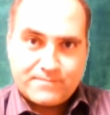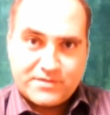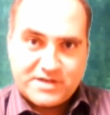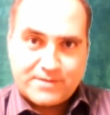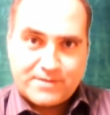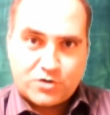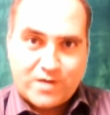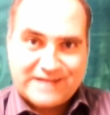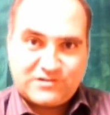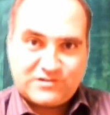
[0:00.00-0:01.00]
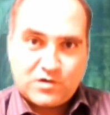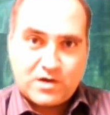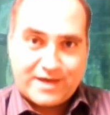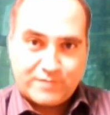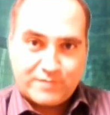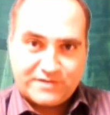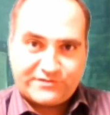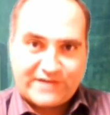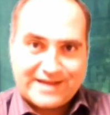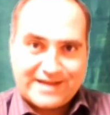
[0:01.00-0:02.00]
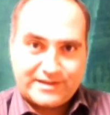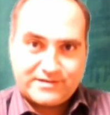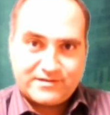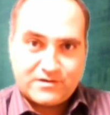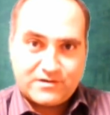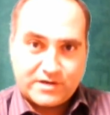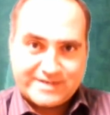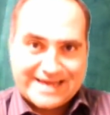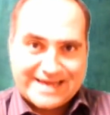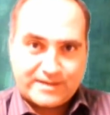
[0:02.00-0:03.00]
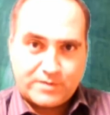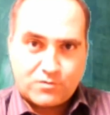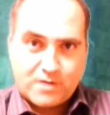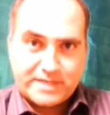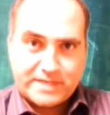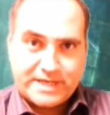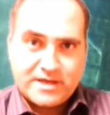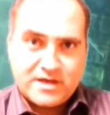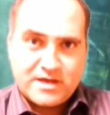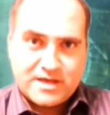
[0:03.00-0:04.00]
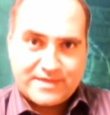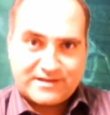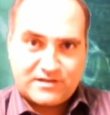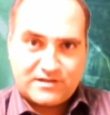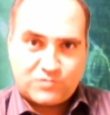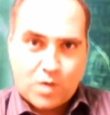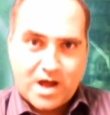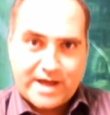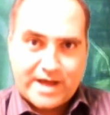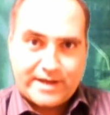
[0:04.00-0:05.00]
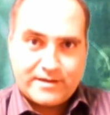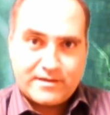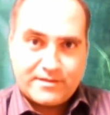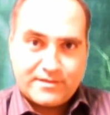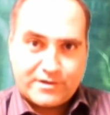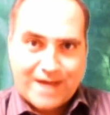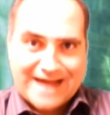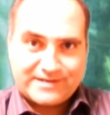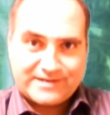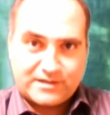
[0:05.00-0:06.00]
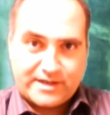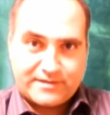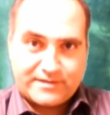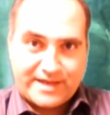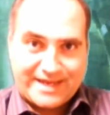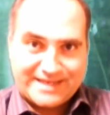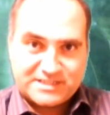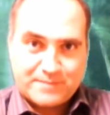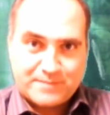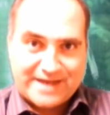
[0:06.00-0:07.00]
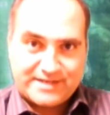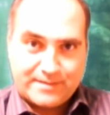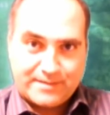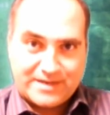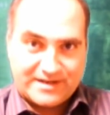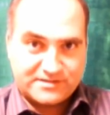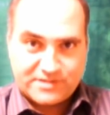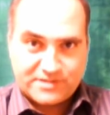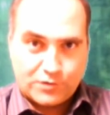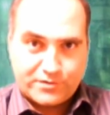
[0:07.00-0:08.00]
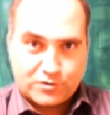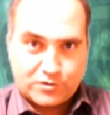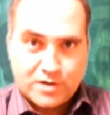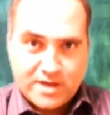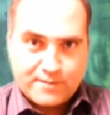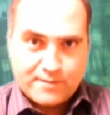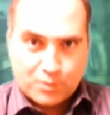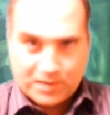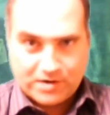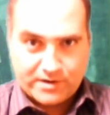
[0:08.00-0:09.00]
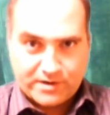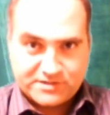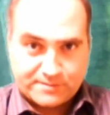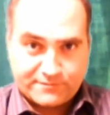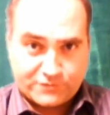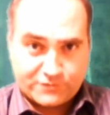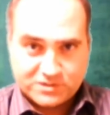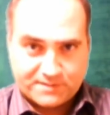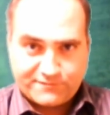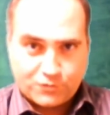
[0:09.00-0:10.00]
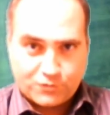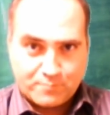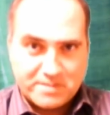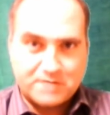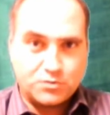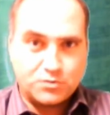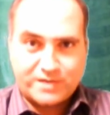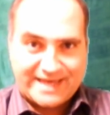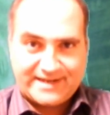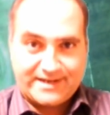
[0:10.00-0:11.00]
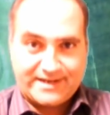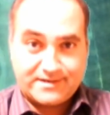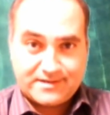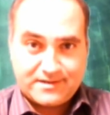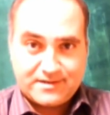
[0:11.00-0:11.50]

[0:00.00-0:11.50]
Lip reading: the Democrats have been silent on attacking Mitt Romney. That is why they're acting like they expect him and as though they're preparing for some formidable candidate.